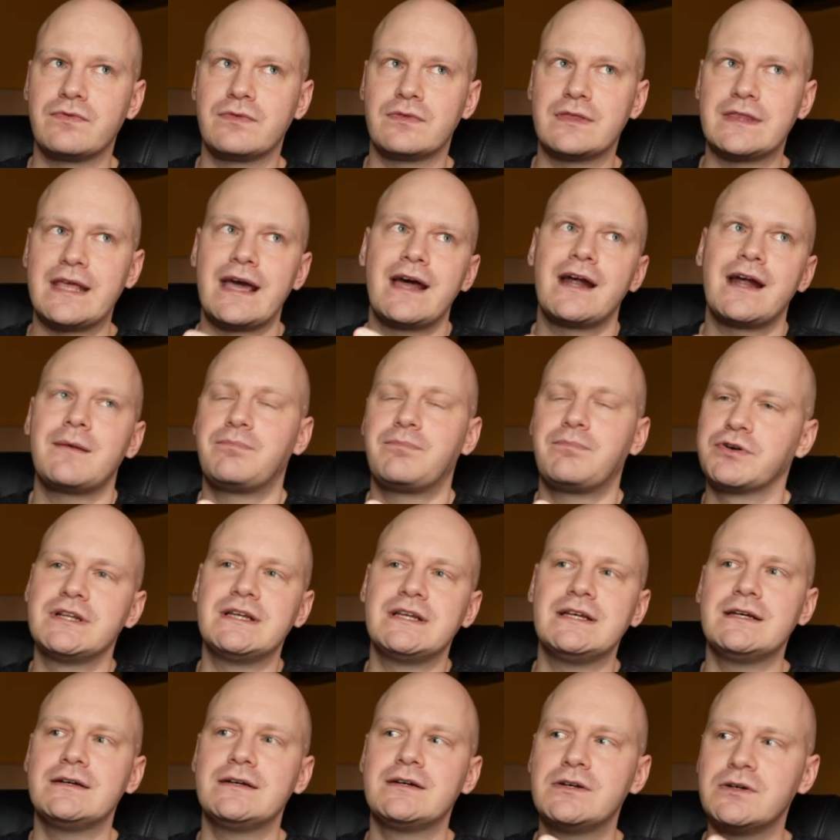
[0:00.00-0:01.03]
they are
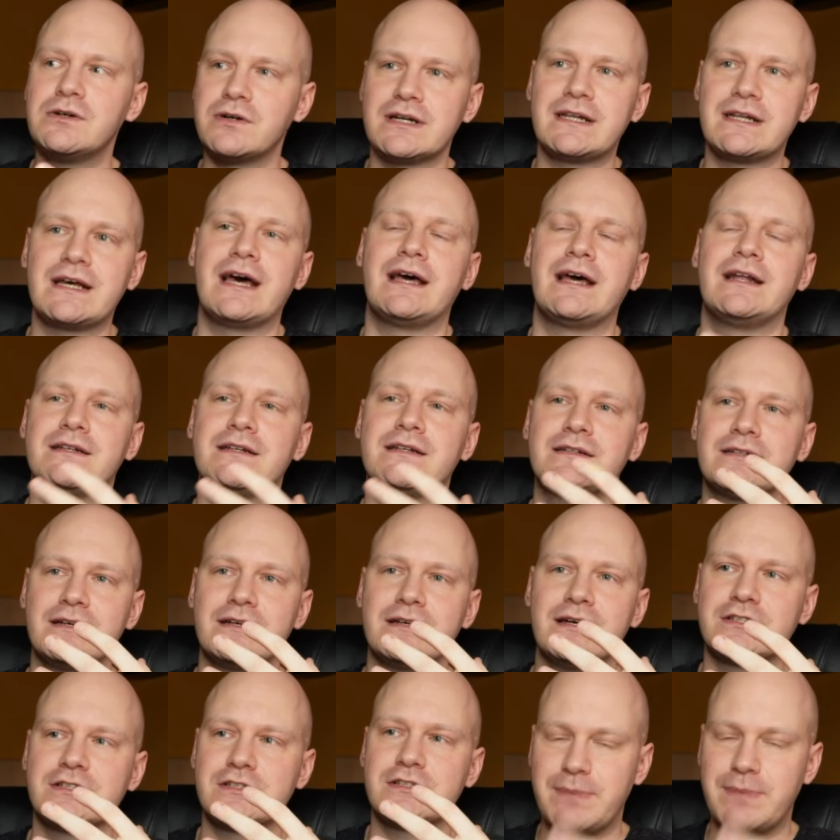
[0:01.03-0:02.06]
pretty good and
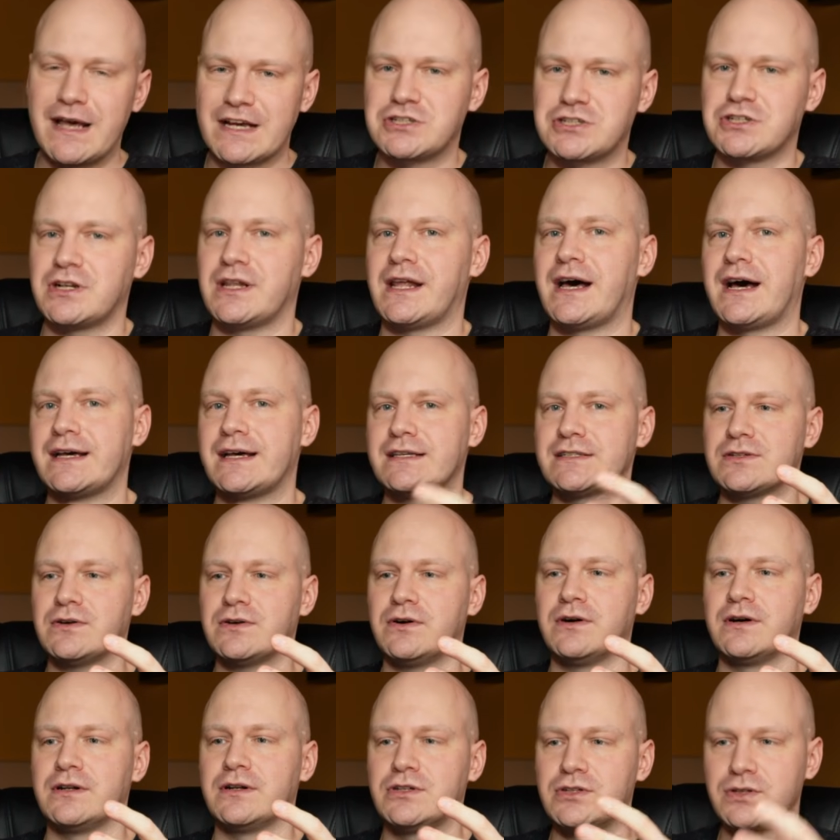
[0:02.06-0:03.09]
specialized
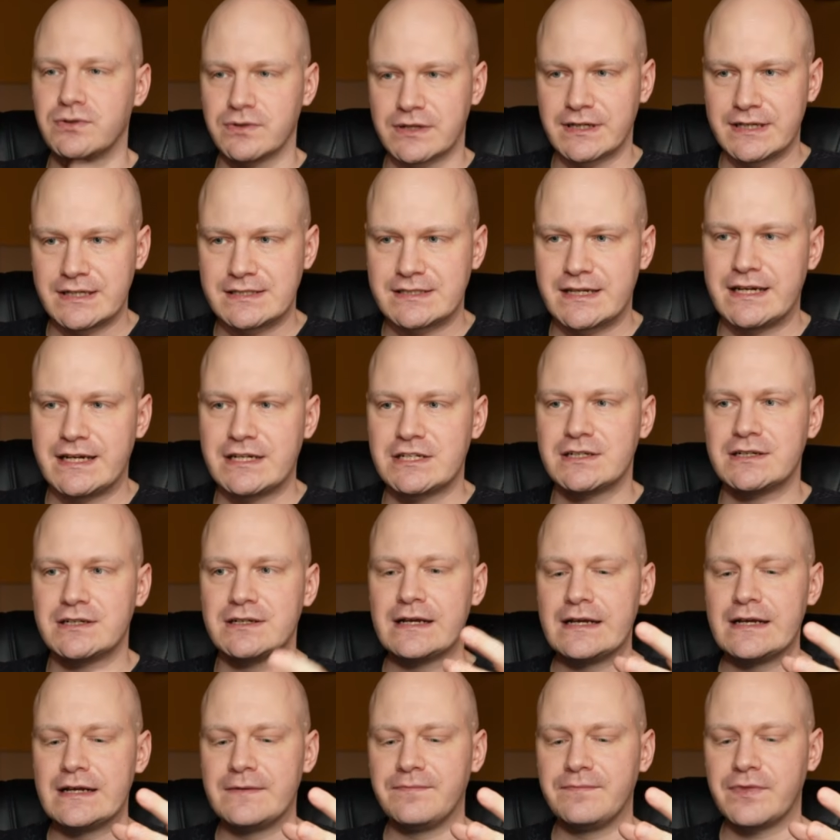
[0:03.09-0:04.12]
on tokenization
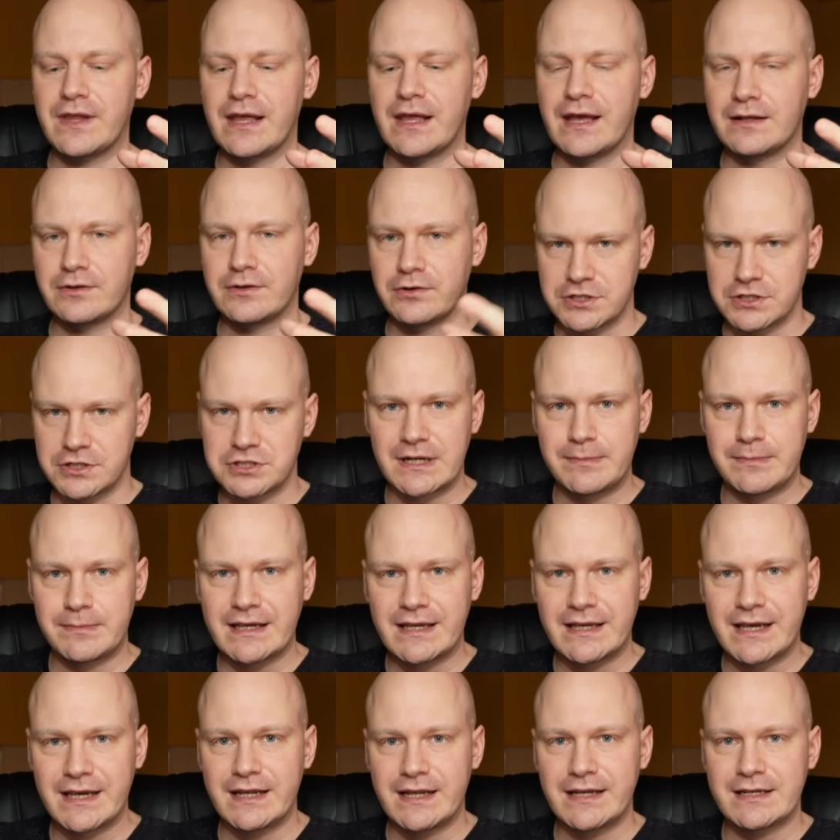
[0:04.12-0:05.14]
and on-chain
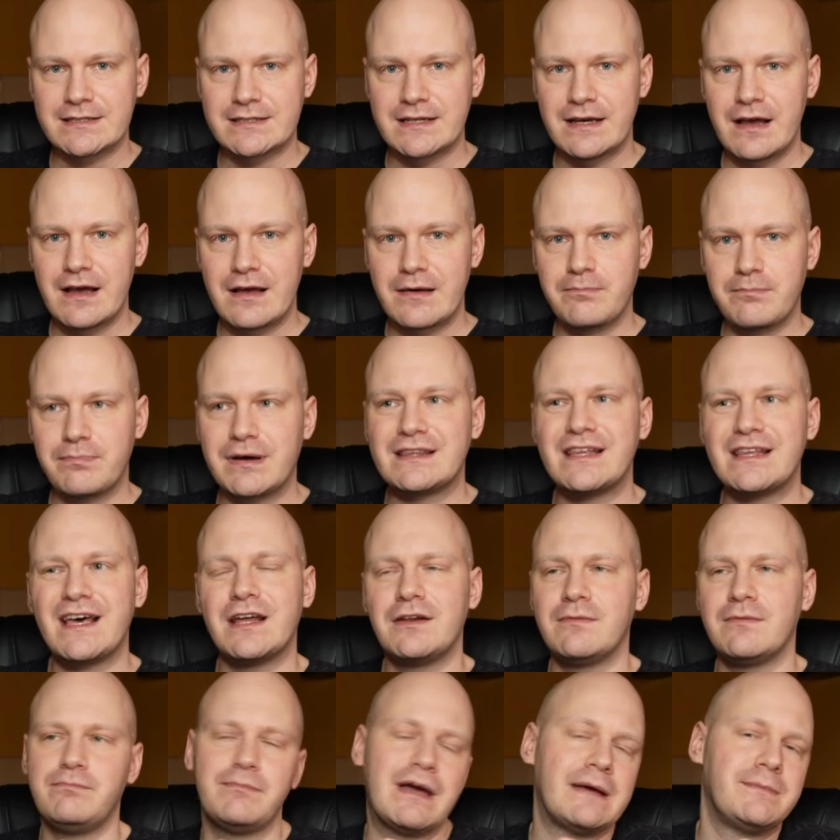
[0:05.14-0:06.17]
mechanics, but
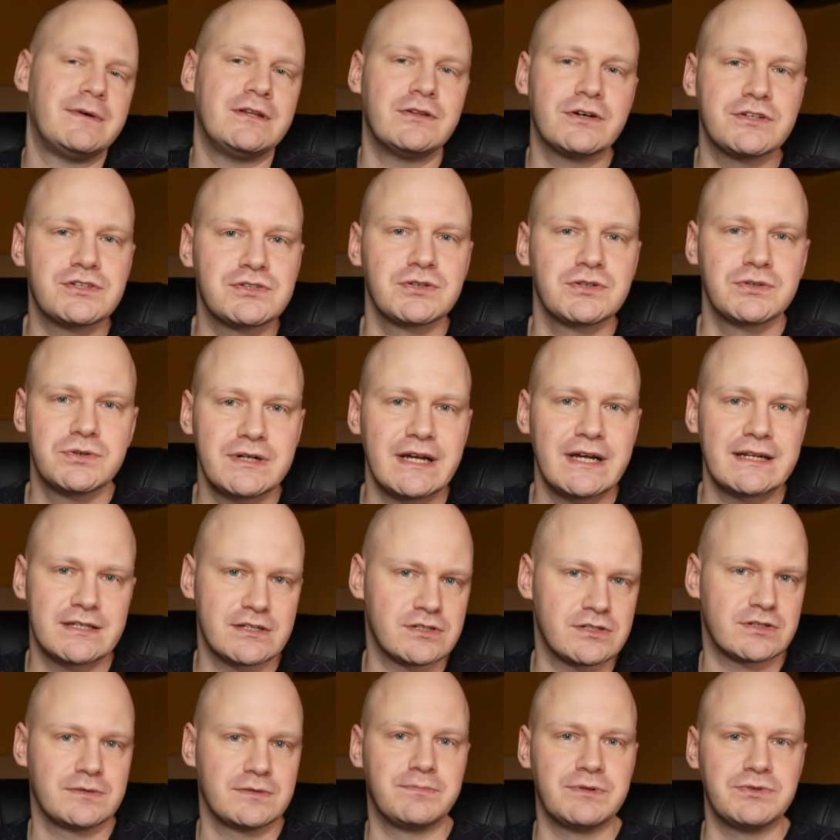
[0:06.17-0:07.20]
they're maybe not so good at
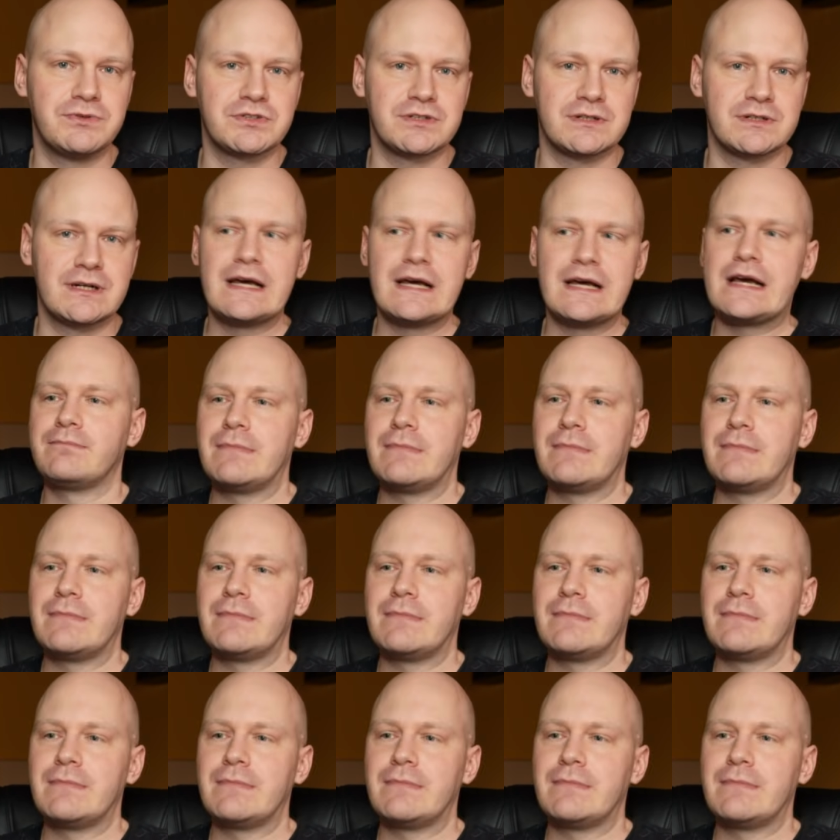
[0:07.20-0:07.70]
distribution.